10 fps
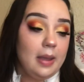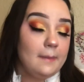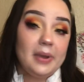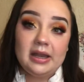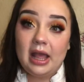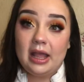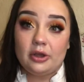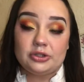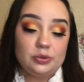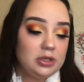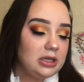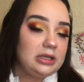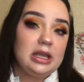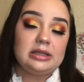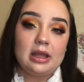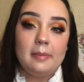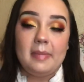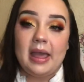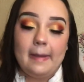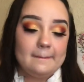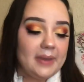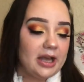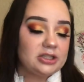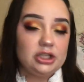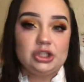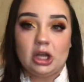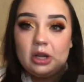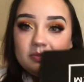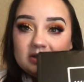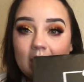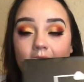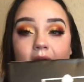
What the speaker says: but I also did get my BoxyCharms